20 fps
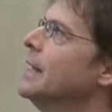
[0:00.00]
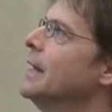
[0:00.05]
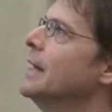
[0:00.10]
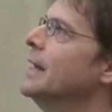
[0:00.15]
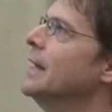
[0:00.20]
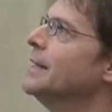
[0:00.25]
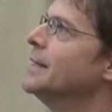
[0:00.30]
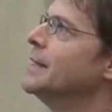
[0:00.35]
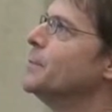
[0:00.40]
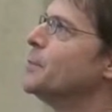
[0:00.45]

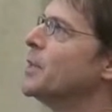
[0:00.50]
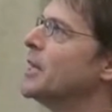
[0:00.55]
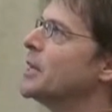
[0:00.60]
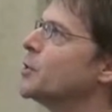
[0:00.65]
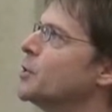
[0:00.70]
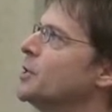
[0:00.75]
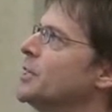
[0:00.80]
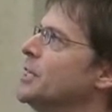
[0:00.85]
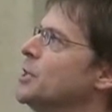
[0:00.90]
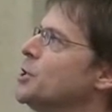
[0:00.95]
Uh, the
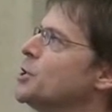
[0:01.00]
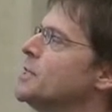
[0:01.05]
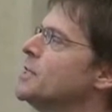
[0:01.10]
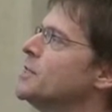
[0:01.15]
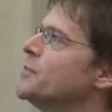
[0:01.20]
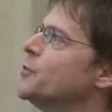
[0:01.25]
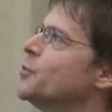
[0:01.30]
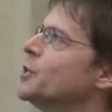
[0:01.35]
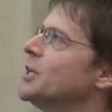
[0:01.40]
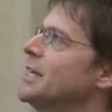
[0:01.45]

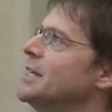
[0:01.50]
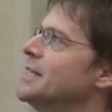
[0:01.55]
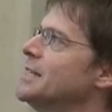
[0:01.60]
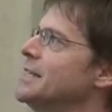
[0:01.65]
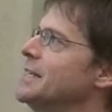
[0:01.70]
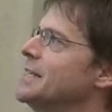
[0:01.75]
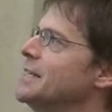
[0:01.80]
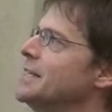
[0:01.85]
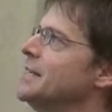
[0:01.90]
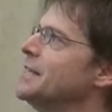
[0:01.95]
preconditions for
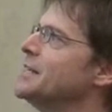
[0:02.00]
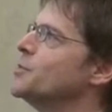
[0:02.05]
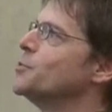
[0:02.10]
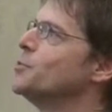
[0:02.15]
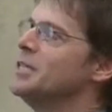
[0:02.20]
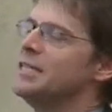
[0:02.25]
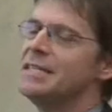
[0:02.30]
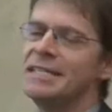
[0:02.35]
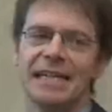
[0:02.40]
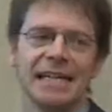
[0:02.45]
assisted
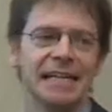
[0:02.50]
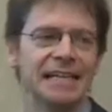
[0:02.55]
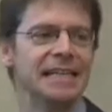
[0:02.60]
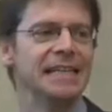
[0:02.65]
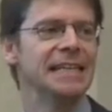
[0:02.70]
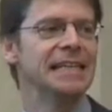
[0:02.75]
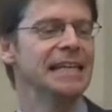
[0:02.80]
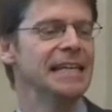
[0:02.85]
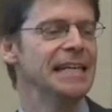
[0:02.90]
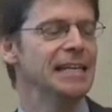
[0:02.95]
suicide,
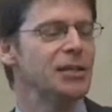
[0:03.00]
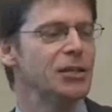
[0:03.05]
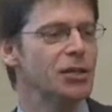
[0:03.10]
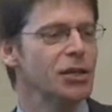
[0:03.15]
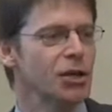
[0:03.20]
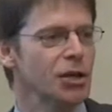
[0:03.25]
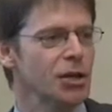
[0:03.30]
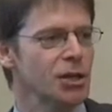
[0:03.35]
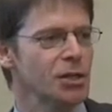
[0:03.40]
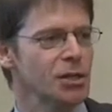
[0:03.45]
the
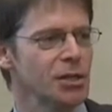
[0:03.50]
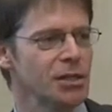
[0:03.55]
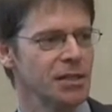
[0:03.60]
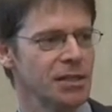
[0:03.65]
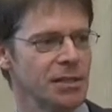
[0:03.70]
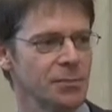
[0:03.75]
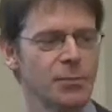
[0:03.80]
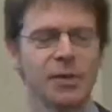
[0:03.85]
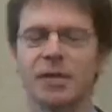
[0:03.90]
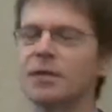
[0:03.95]
internal
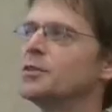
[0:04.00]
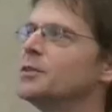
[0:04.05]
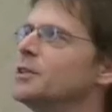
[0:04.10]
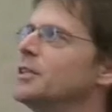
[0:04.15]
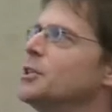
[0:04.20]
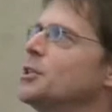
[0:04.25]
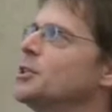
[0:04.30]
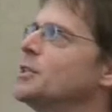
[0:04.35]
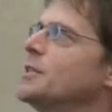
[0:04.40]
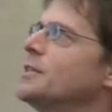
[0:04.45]

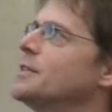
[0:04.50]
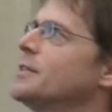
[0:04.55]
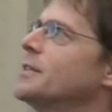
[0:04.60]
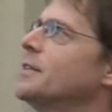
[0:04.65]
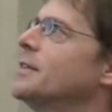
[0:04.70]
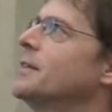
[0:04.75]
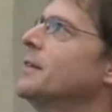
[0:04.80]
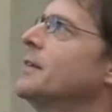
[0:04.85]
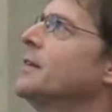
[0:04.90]
preconditions